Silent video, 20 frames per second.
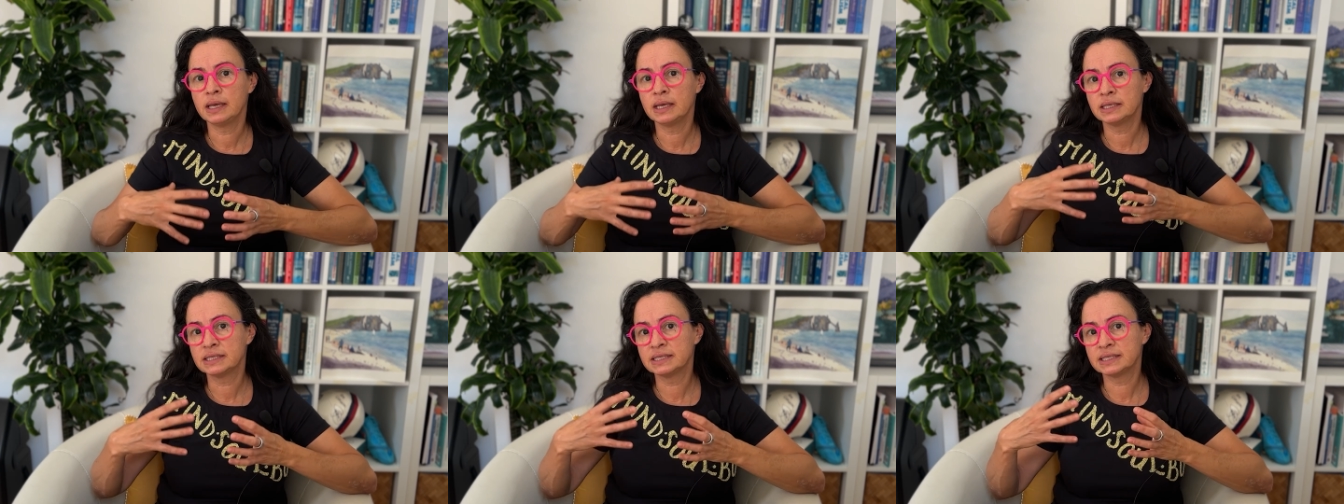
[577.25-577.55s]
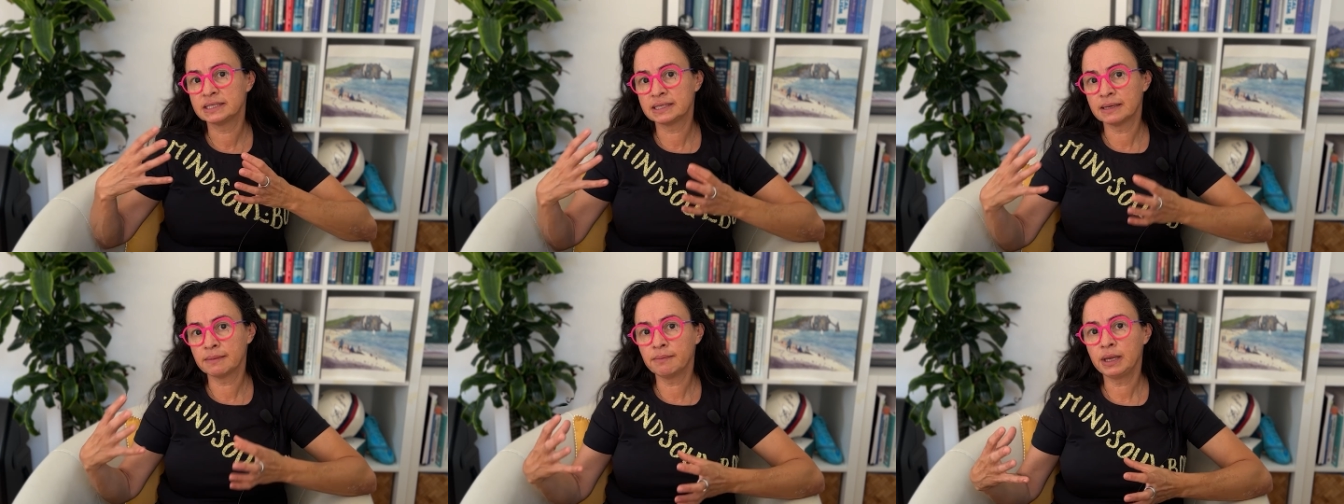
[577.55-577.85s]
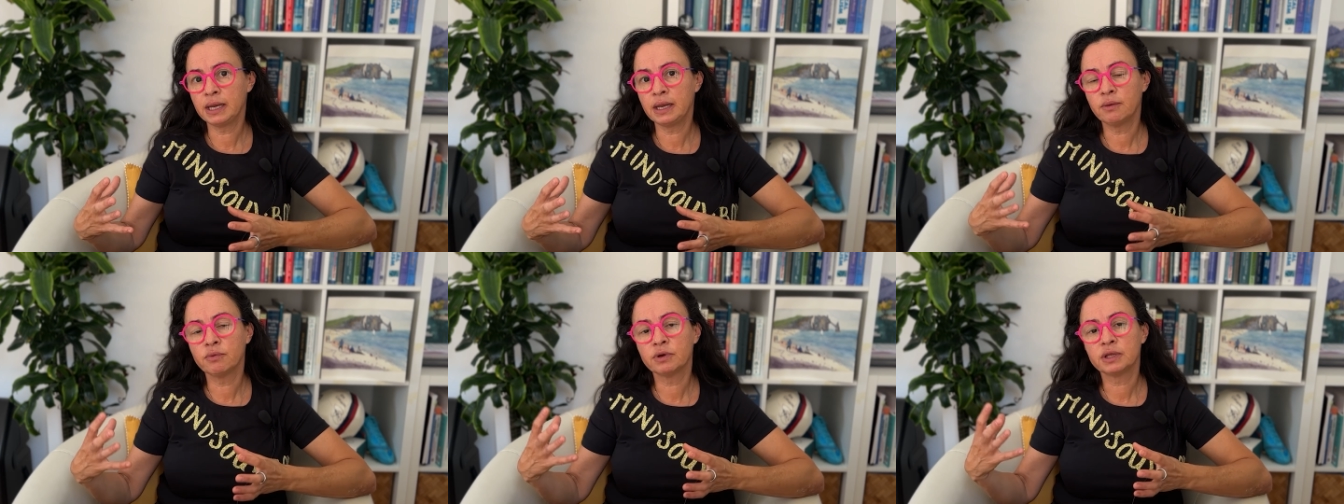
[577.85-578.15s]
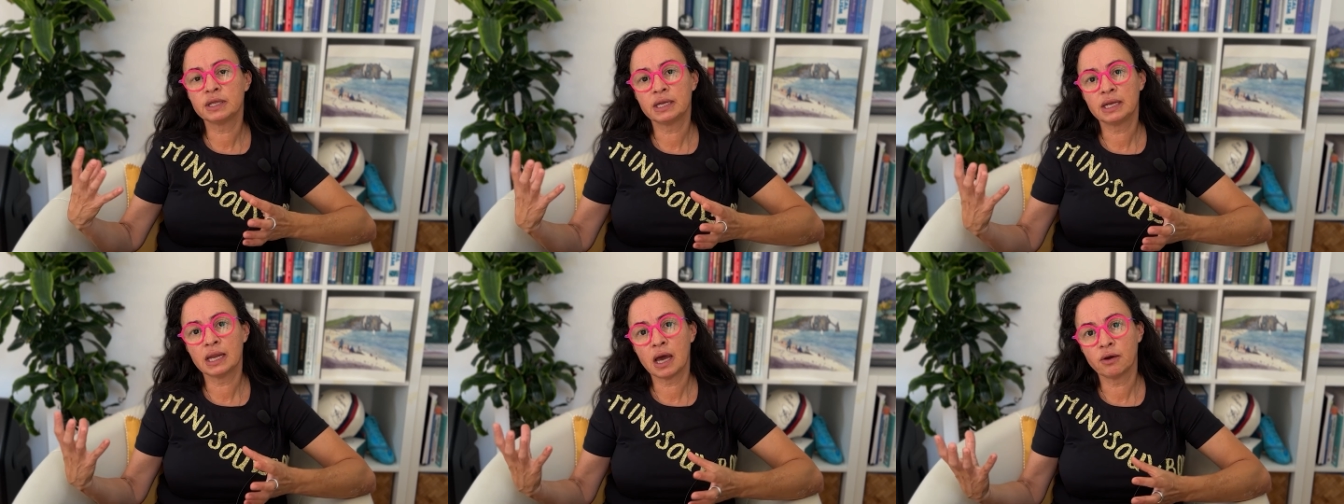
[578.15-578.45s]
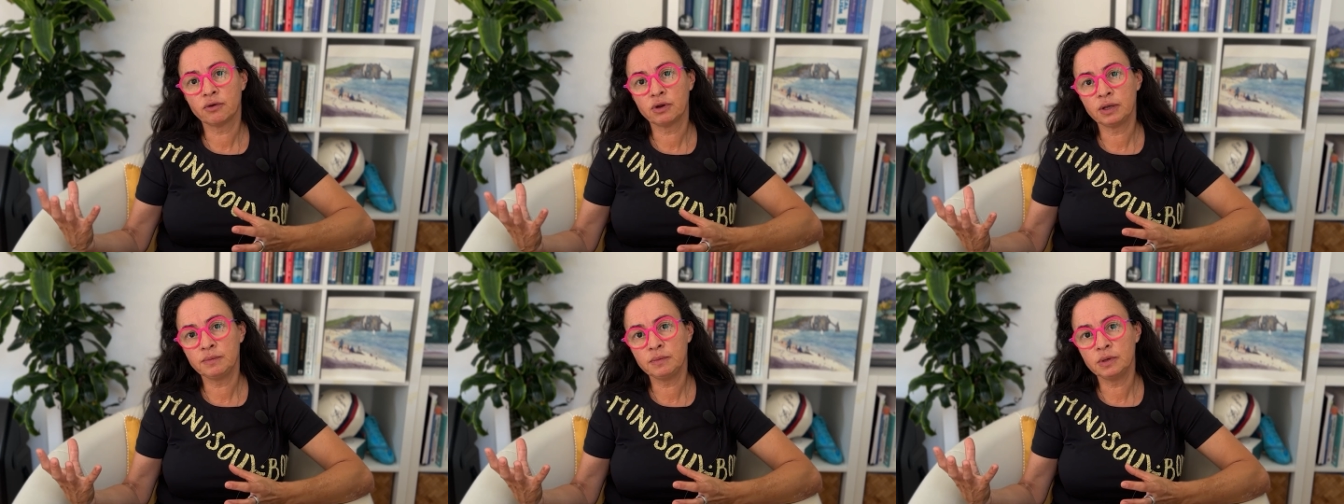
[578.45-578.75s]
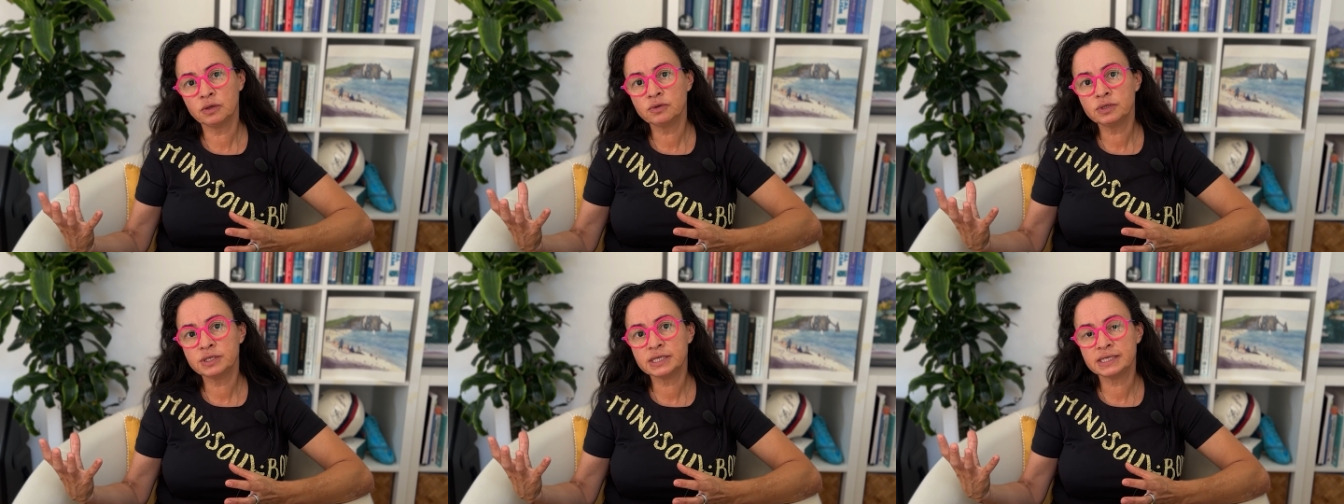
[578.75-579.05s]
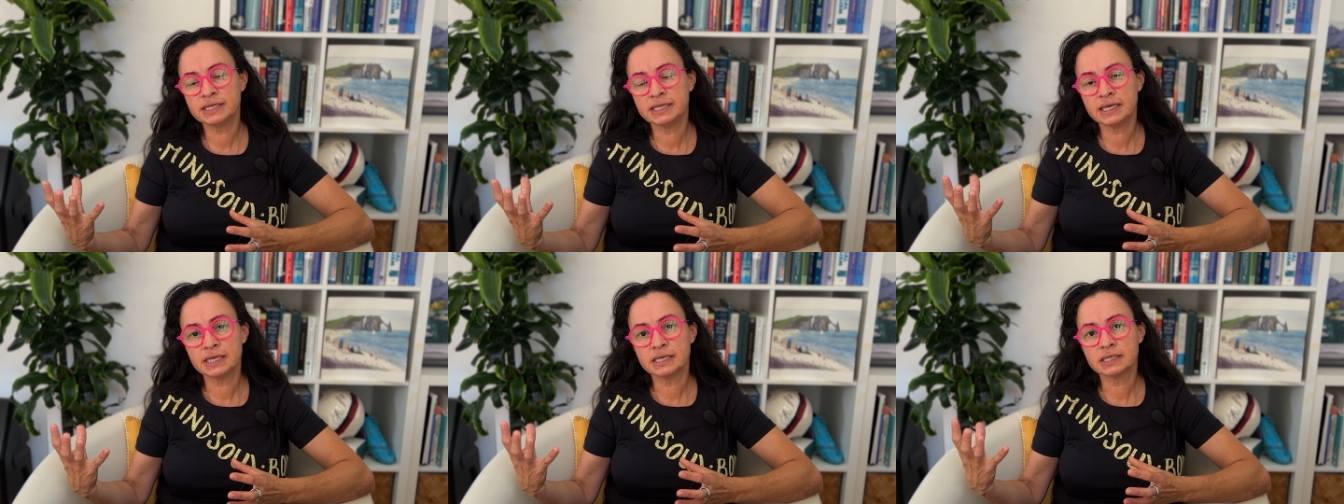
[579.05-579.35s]
it's somebody with an autoimmune
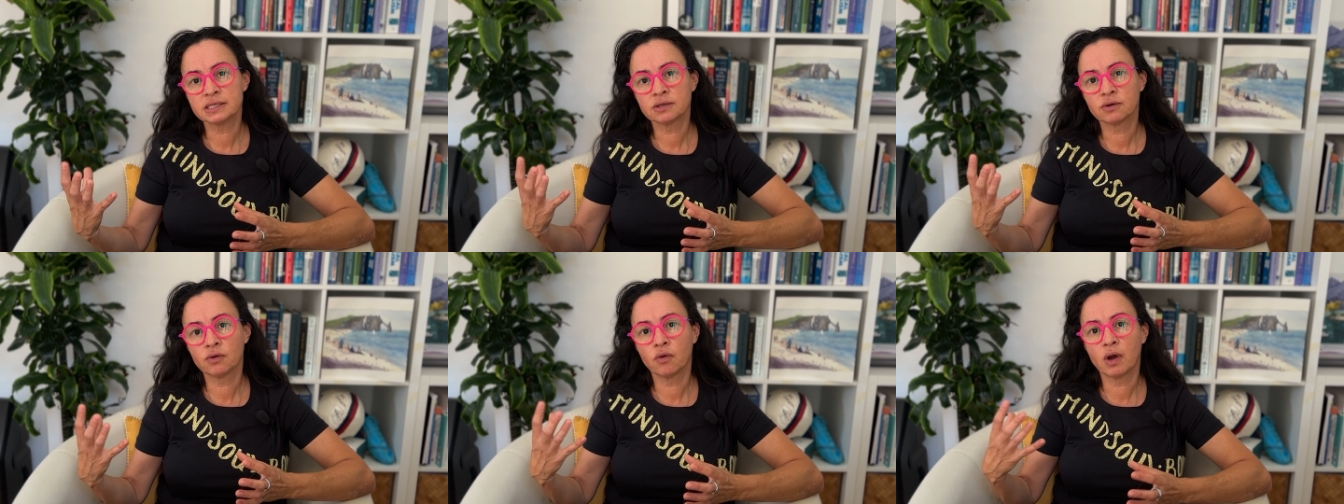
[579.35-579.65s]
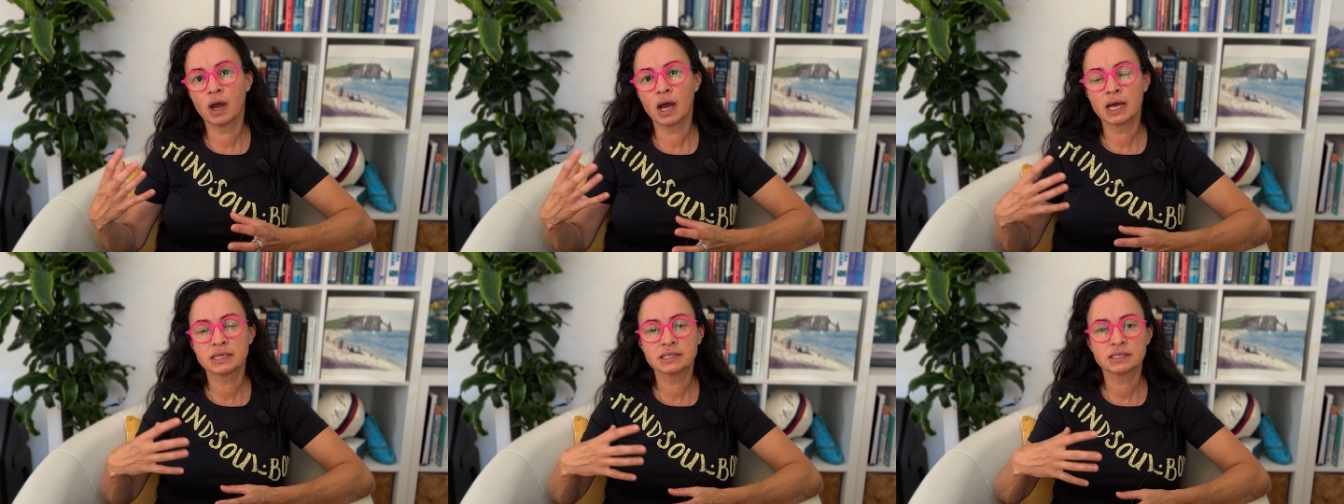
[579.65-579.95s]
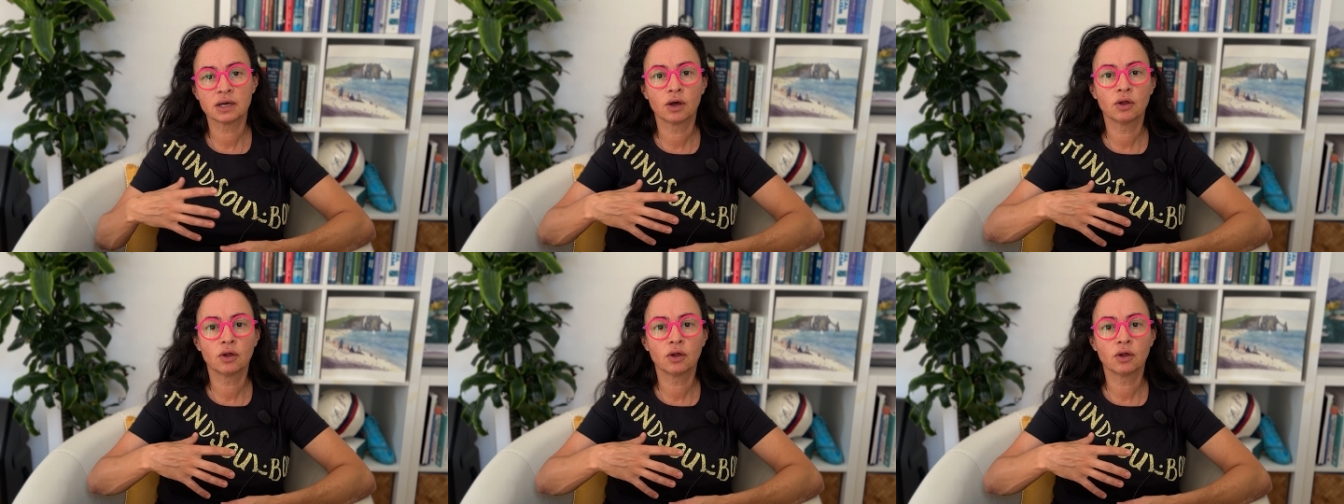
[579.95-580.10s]
disease who has